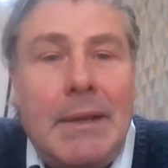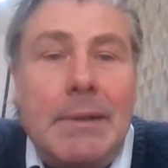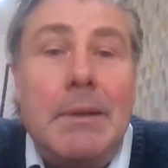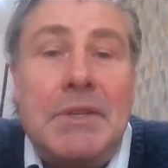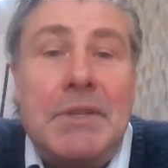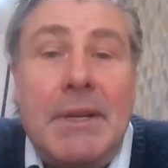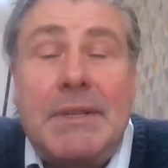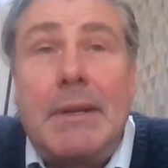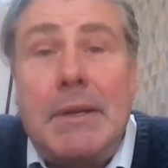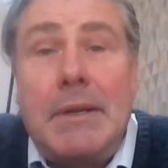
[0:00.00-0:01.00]
in conclusion,
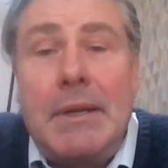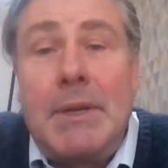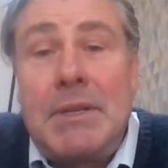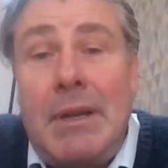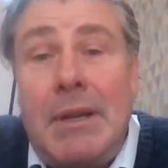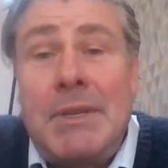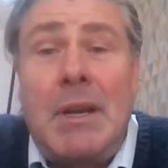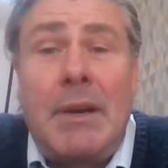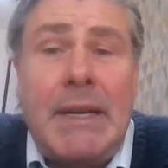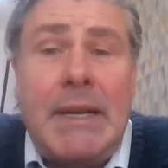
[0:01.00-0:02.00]
as I noted in my Times
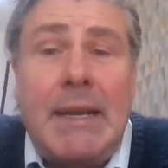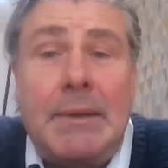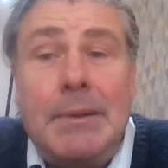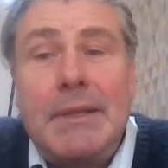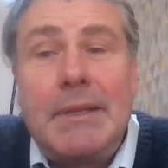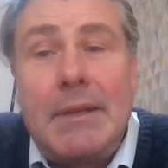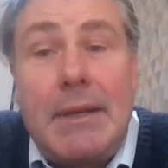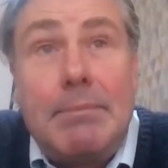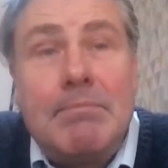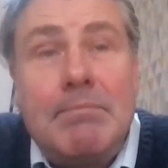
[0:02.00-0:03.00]
High Read article at the
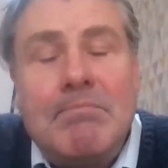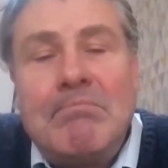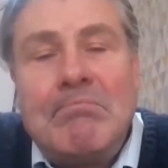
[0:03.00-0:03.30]
time,